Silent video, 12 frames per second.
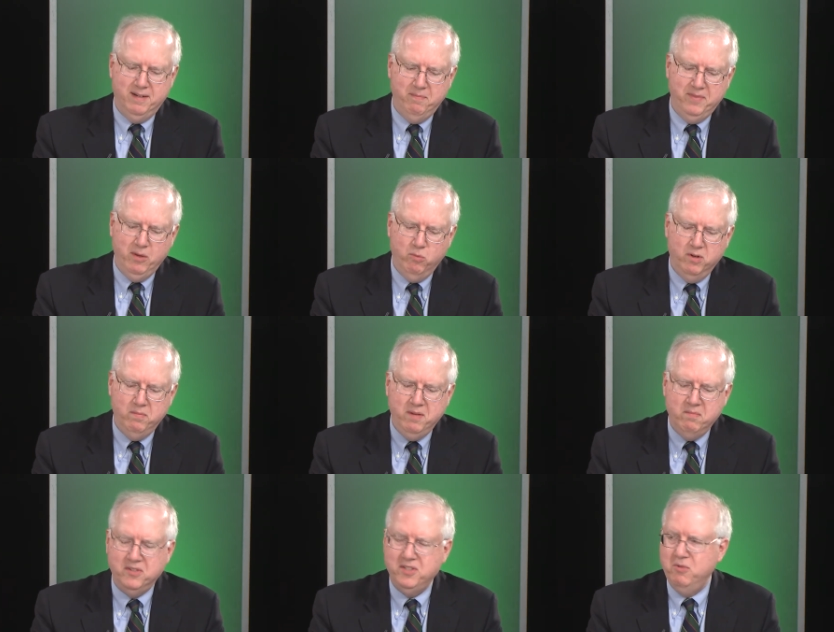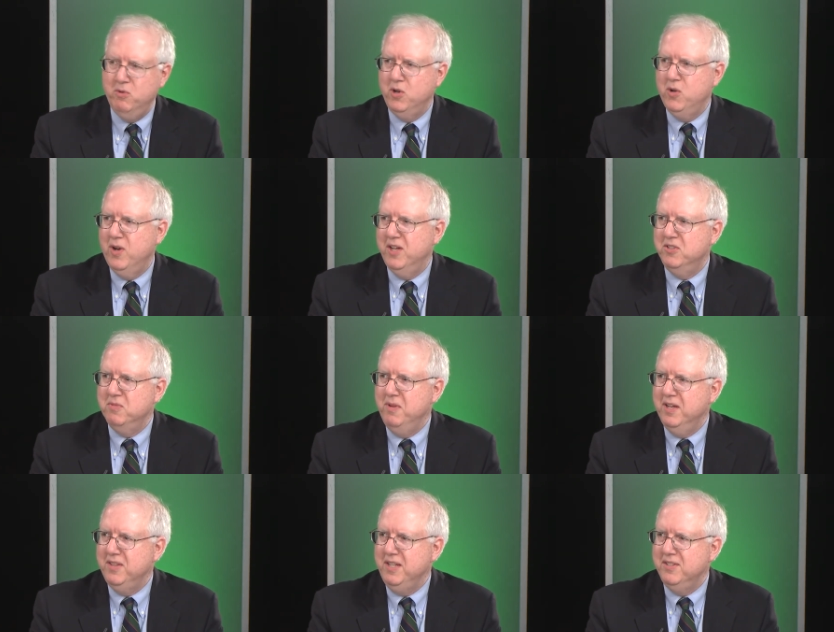They will be missing Roquan
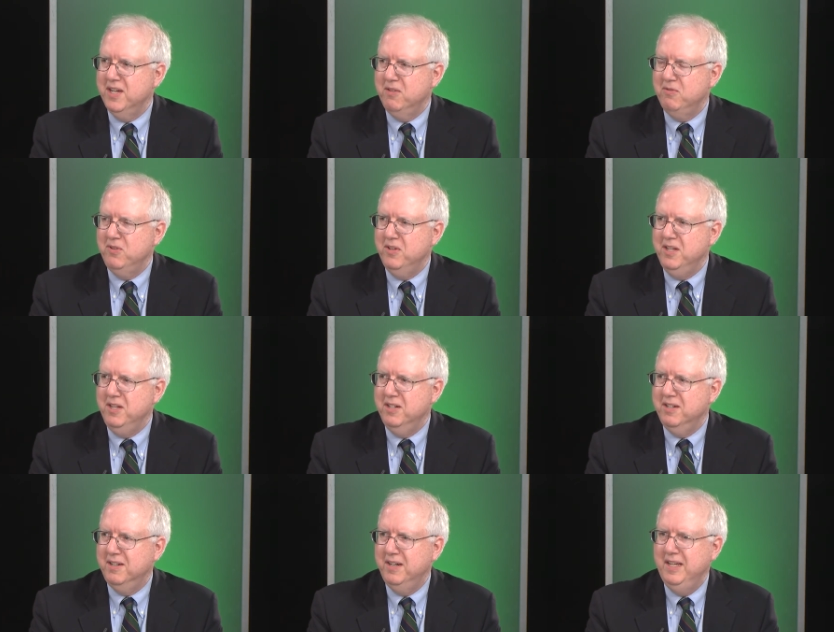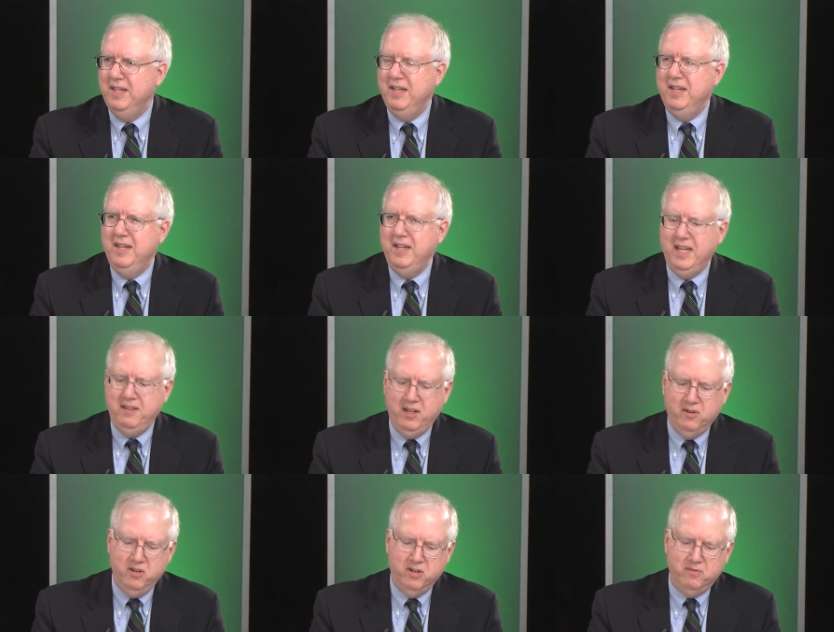Smith. He's out for the year. And they
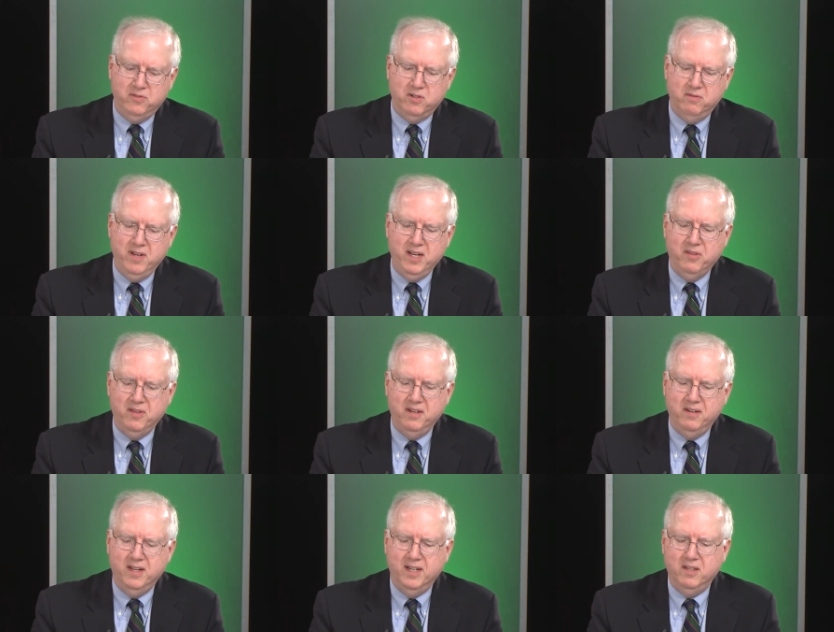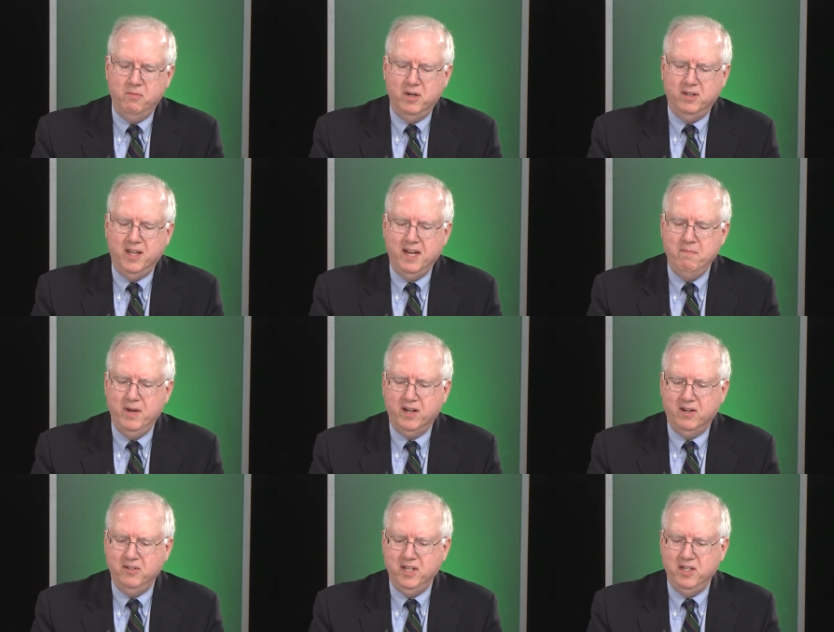don't know if Trevathan, their middle
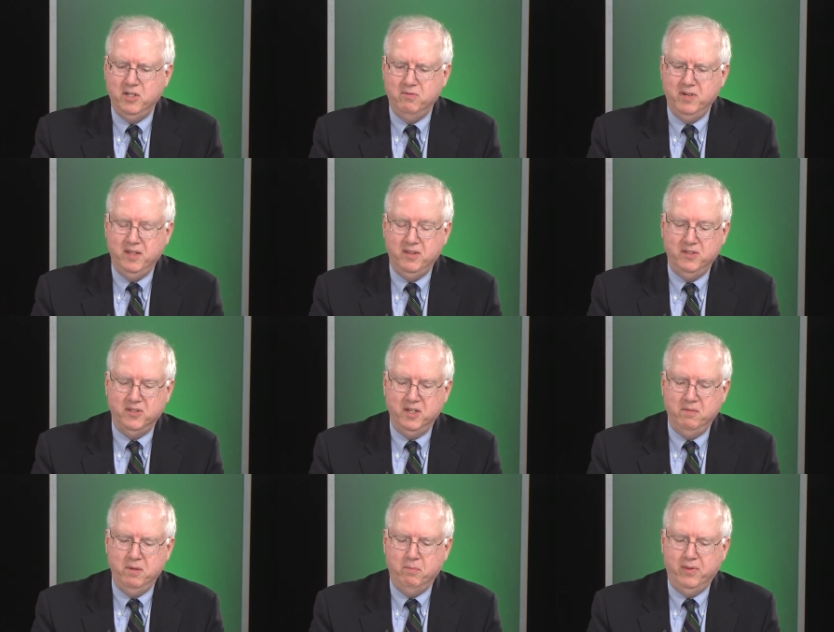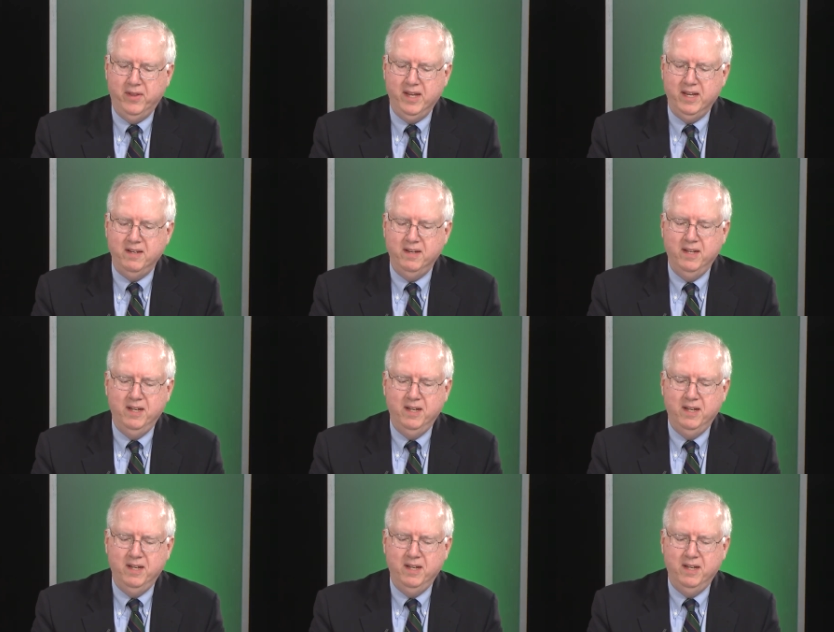linebacker, Danny Trevathan, is going to be playing.